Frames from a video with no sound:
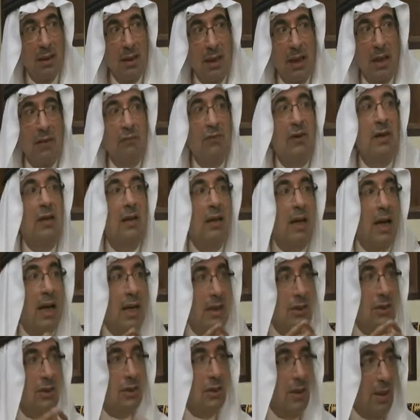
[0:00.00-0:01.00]
Even
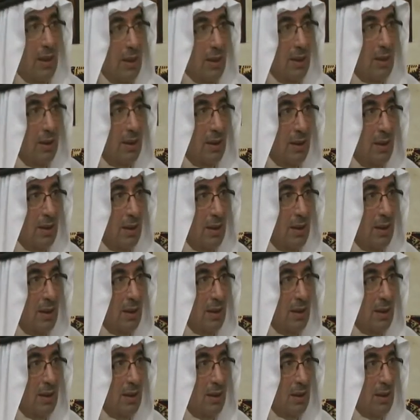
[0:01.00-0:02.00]
Einstein,
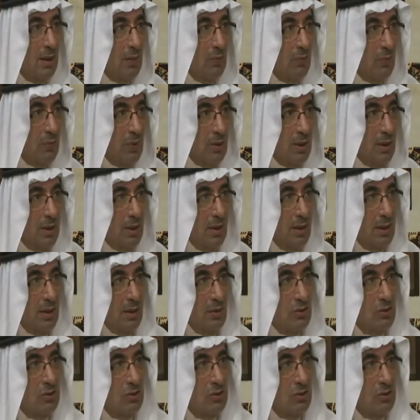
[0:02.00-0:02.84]
when he was